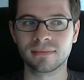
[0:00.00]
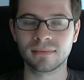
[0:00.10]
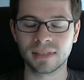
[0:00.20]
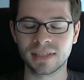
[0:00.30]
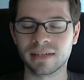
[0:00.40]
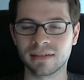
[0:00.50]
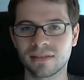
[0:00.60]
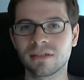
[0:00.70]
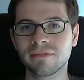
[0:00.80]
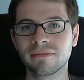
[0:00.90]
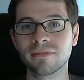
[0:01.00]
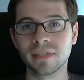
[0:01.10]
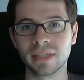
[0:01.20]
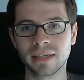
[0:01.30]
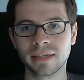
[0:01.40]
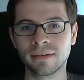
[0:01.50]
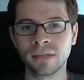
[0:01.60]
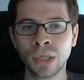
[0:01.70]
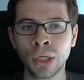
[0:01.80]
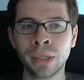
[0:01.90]
it's not going to start freaking out.
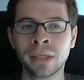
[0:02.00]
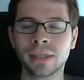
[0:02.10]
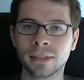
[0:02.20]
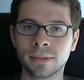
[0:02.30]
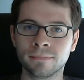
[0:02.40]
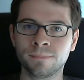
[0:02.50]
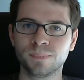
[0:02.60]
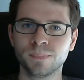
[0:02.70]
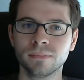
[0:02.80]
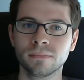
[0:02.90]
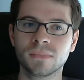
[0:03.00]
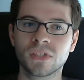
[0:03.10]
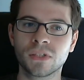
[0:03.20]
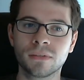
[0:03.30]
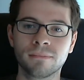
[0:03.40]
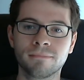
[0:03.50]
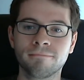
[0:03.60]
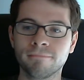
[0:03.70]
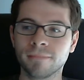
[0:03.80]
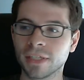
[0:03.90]
So
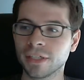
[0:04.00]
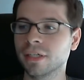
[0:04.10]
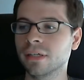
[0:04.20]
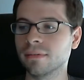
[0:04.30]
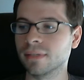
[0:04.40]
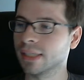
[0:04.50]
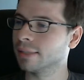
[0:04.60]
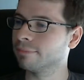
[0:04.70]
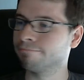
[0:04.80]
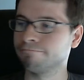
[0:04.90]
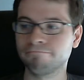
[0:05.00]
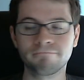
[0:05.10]
there you go.